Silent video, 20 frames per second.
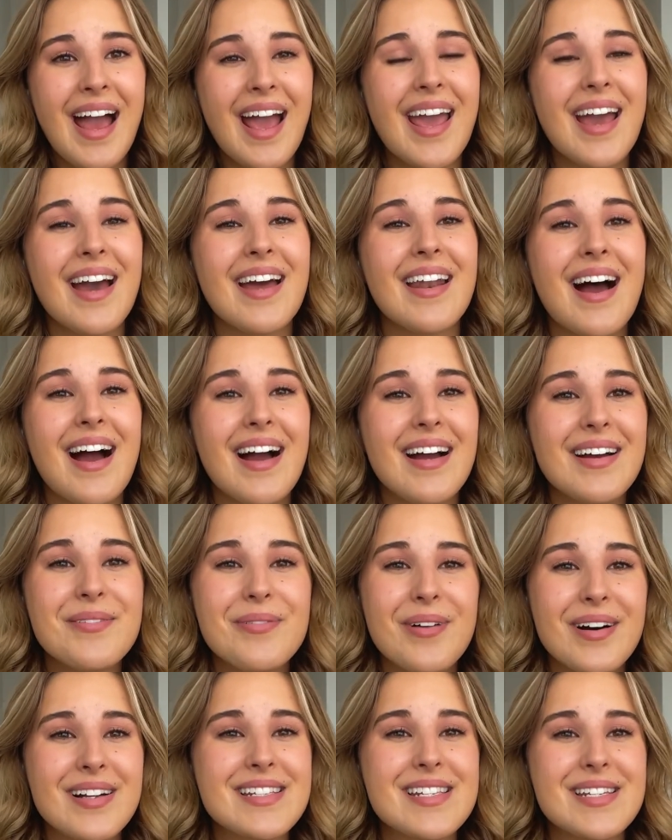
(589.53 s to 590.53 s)
And I
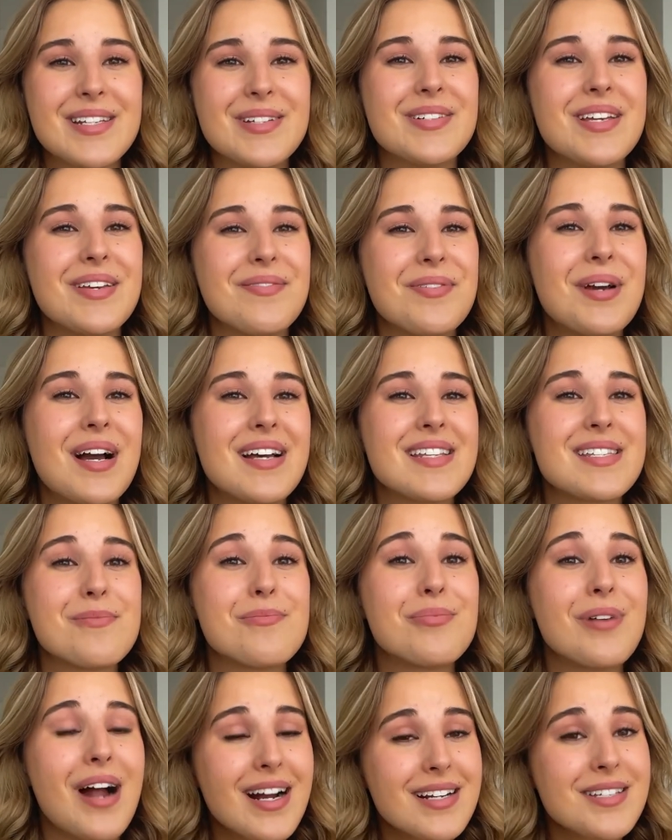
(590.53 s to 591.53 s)
want to give you guys
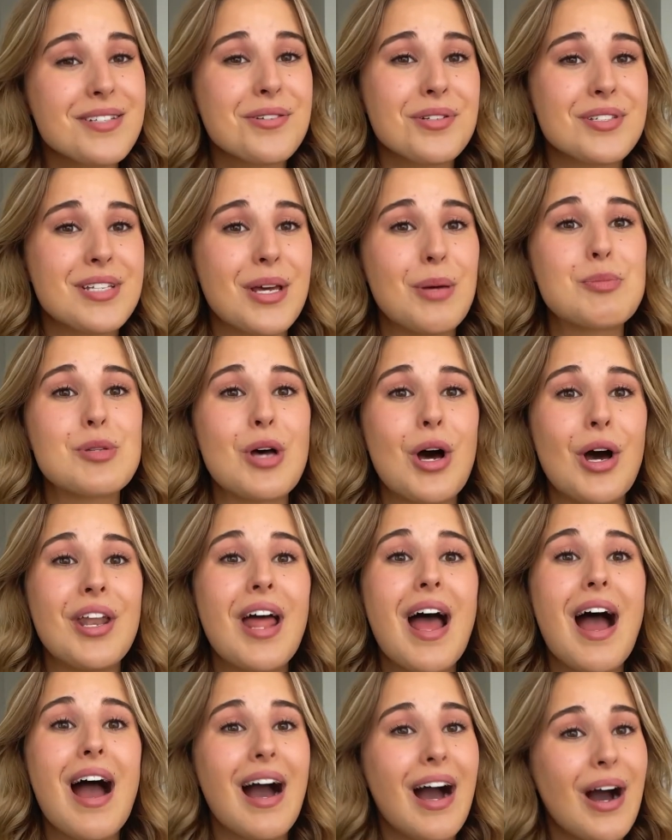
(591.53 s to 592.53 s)
some practical tips on
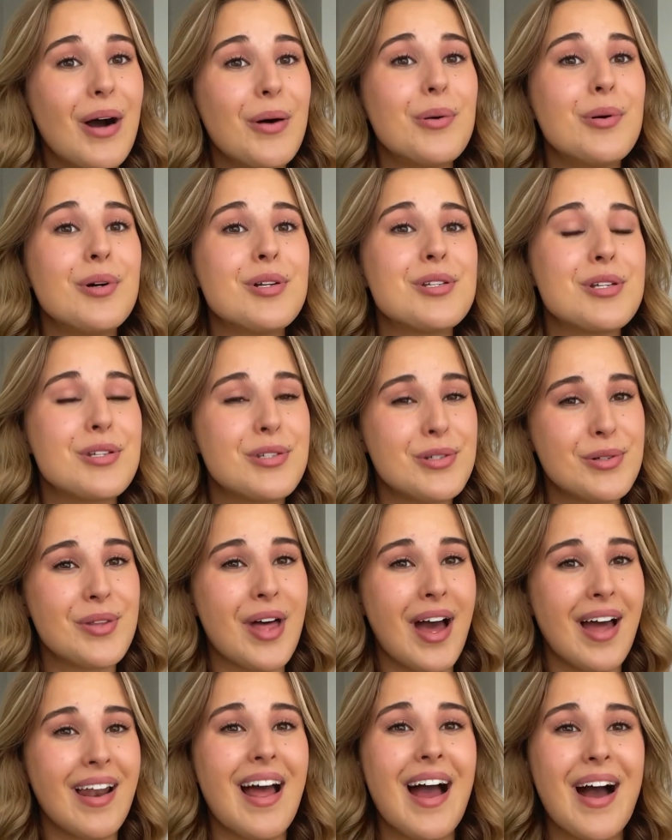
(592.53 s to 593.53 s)
how to do
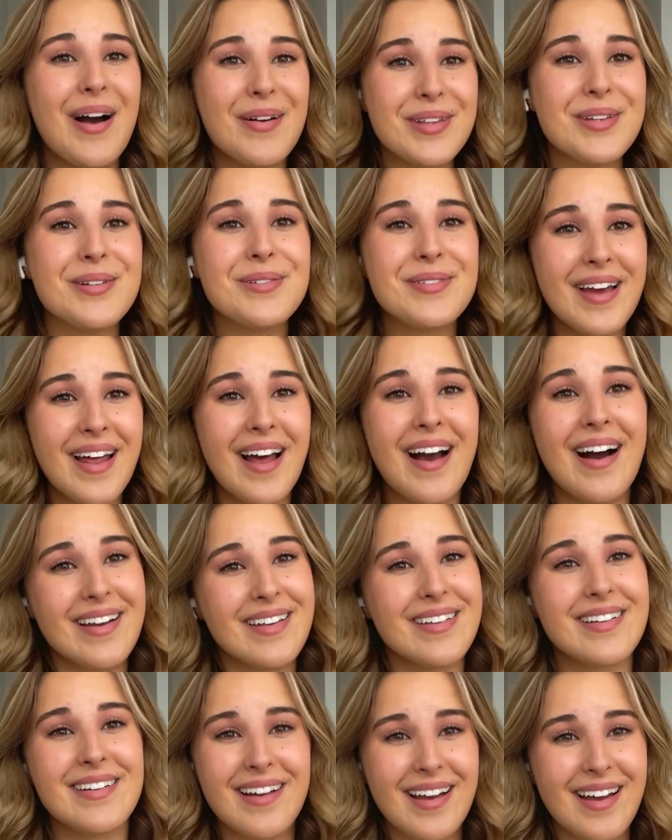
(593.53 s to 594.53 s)
that. How do you get
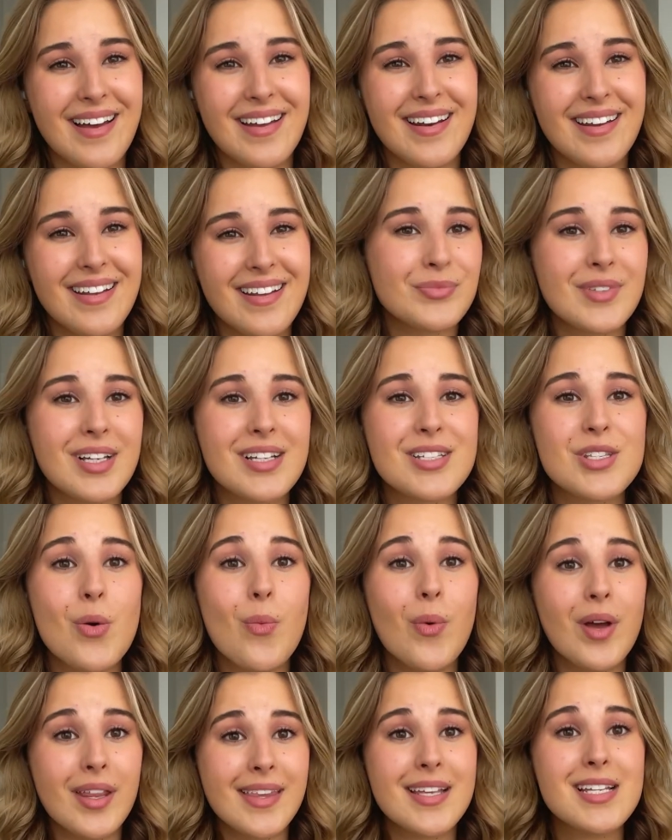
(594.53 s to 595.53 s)
out of your head? So
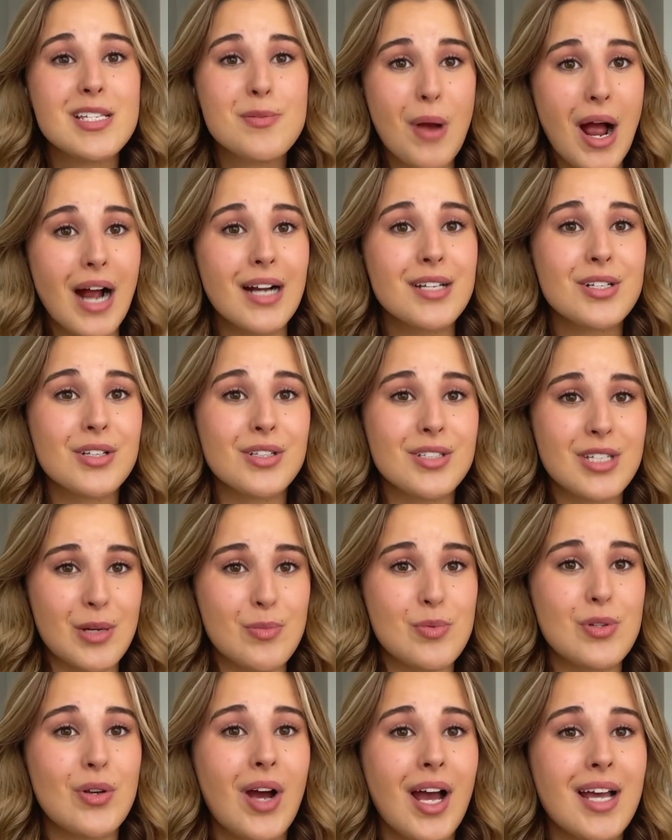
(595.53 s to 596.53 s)
with these practical
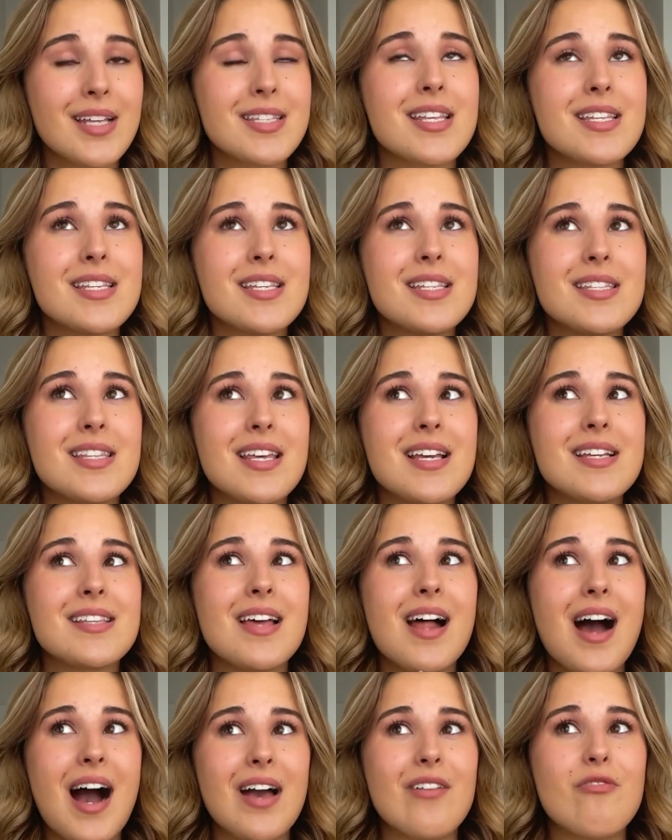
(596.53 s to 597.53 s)
tips, you guys, this is things
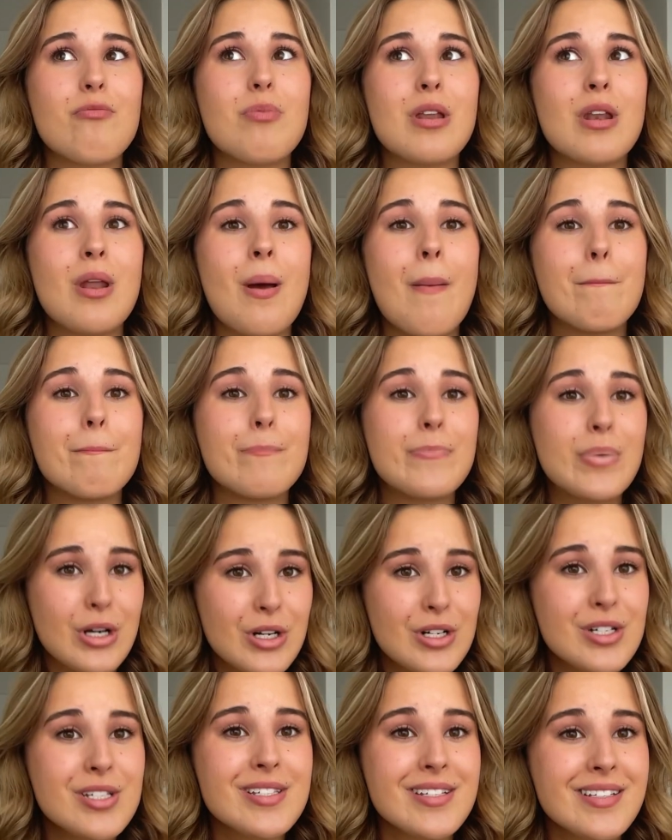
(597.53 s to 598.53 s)
that I've been
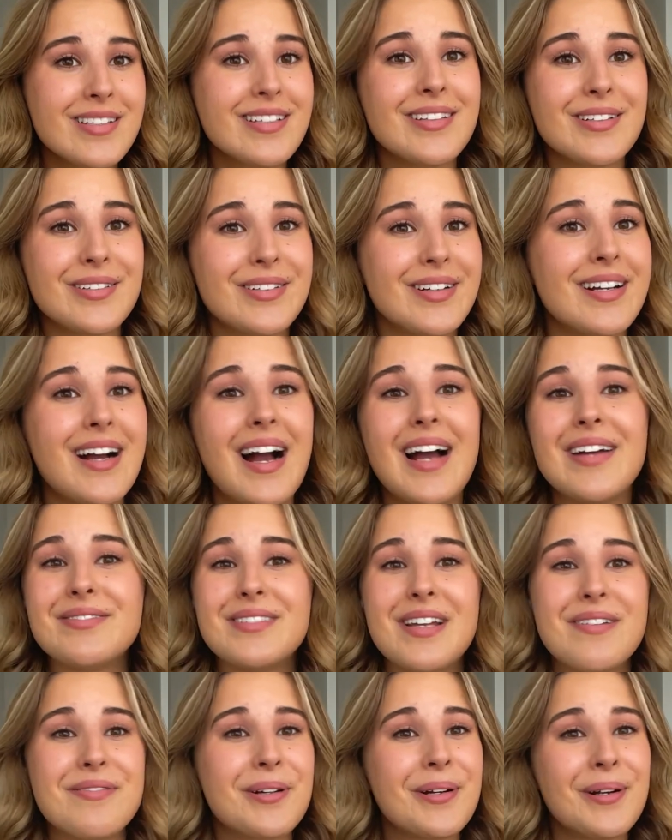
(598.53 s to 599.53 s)
personally learning. I've
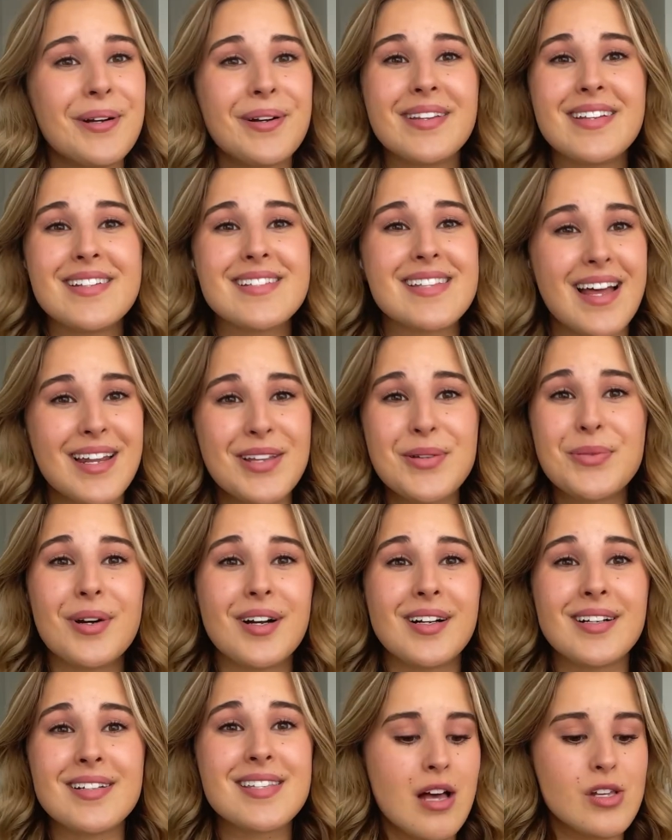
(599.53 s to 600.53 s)
never heard these anywhere
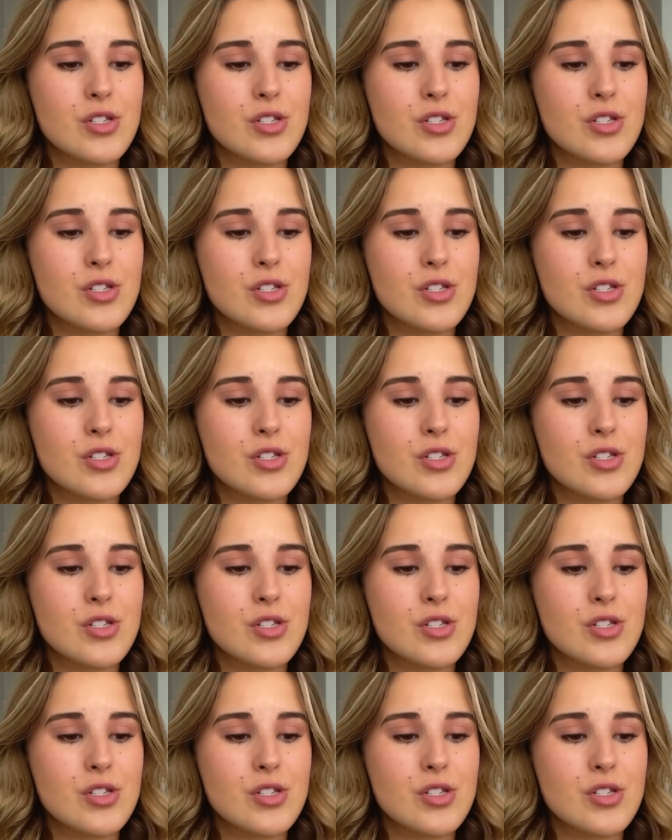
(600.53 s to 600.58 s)
else.